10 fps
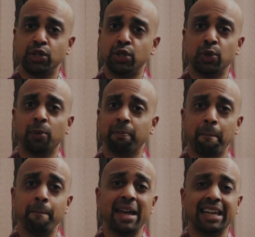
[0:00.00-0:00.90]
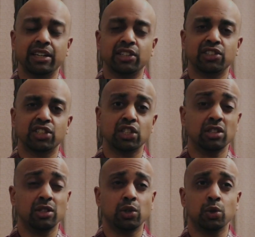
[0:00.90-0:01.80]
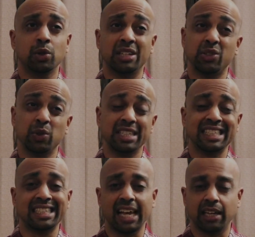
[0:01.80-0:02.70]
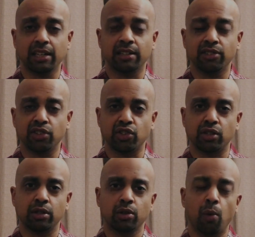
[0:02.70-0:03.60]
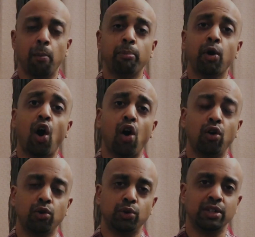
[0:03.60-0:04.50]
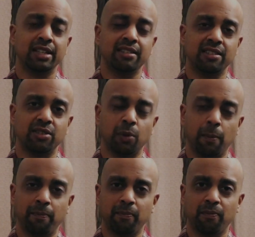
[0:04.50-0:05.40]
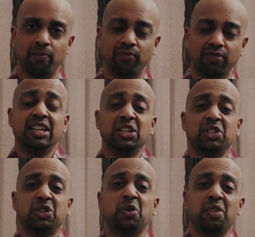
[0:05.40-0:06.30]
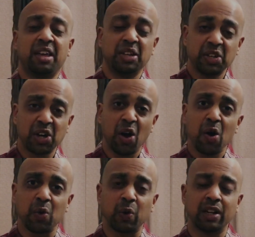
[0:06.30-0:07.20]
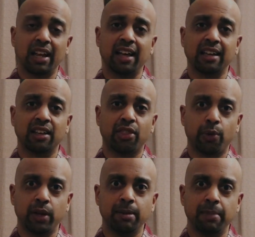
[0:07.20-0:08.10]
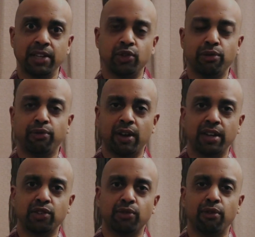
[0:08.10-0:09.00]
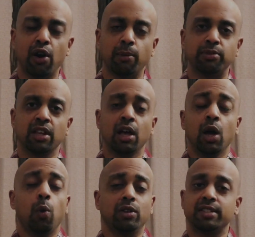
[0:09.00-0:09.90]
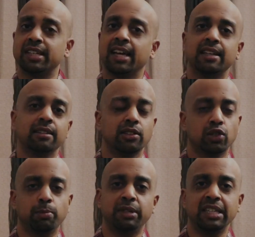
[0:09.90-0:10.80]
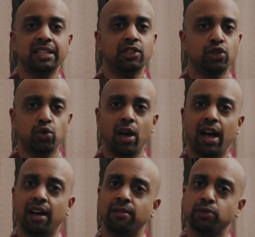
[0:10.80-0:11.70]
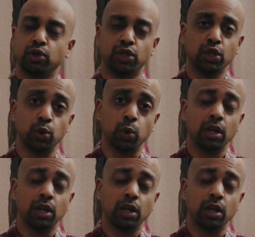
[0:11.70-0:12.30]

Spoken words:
you don't make a decision, you literally take a decision. Prends une décision. So there you go, like three major French verbs. Once again, to be, to have, to do.